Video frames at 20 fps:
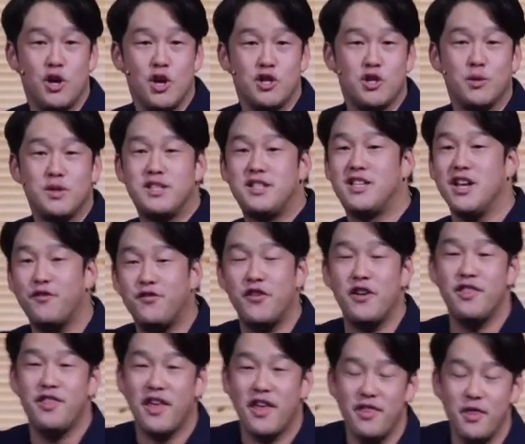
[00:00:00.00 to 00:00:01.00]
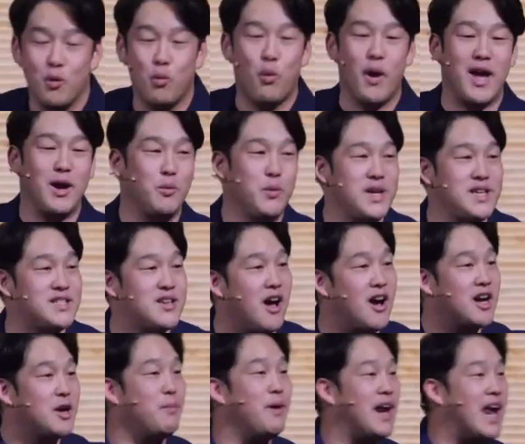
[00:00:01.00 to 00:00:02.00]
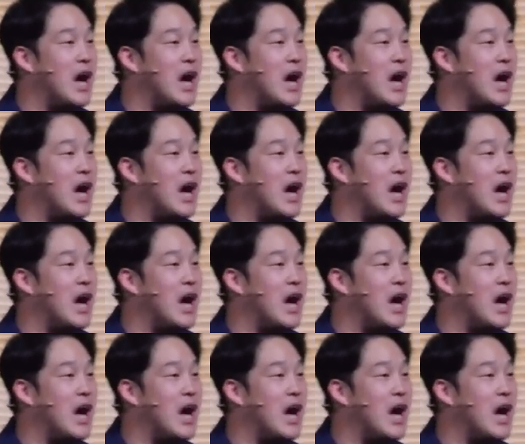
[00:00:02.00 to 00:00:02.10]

So it's different than the way we talk about